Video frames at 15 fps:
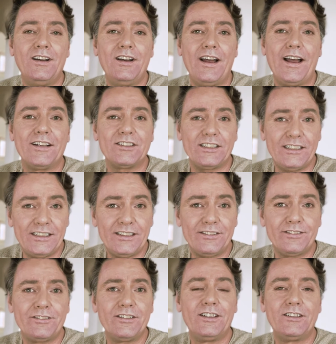as
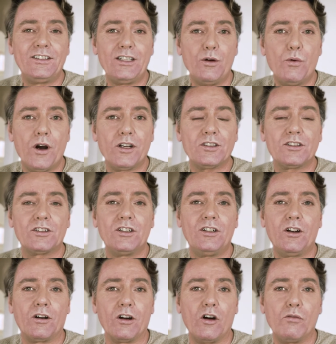if she was
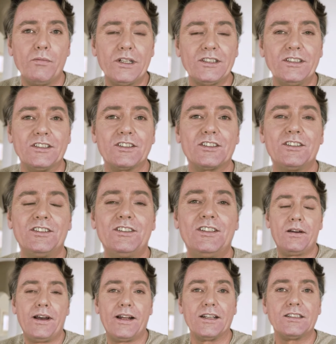her own business,
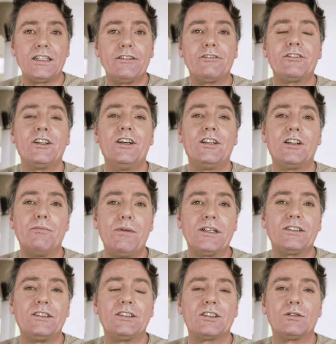and as if the
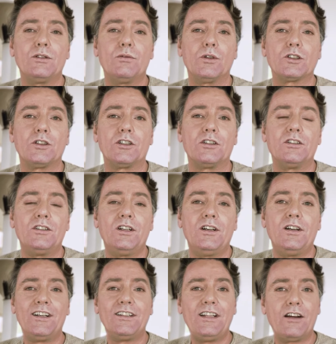business was her.
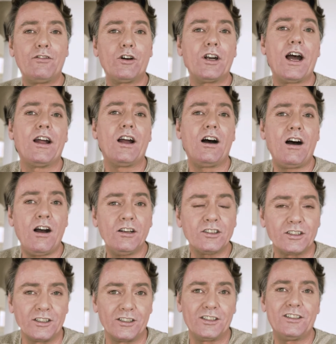Therefore, I asked
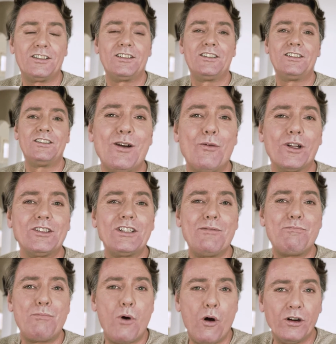her, what is
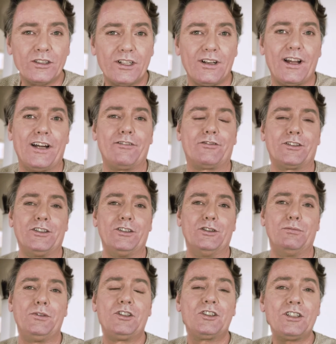important in life for you
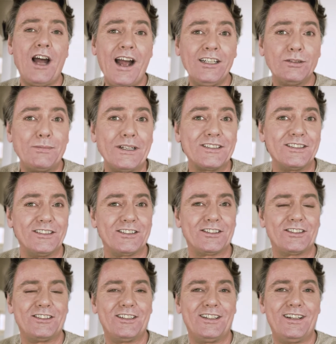besides business?
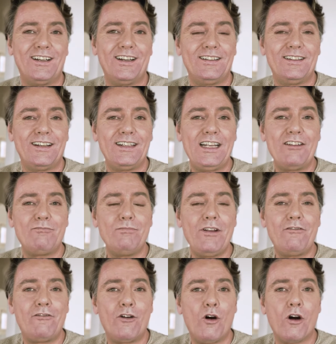And even
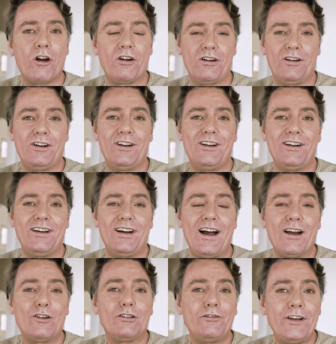before I
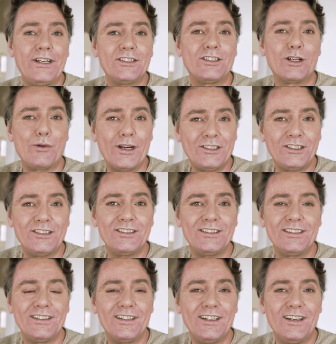could finish the question,
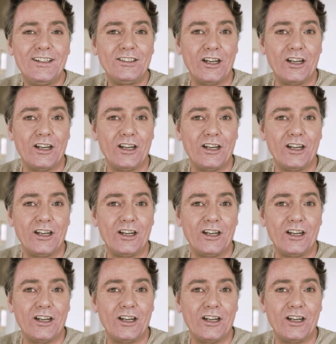she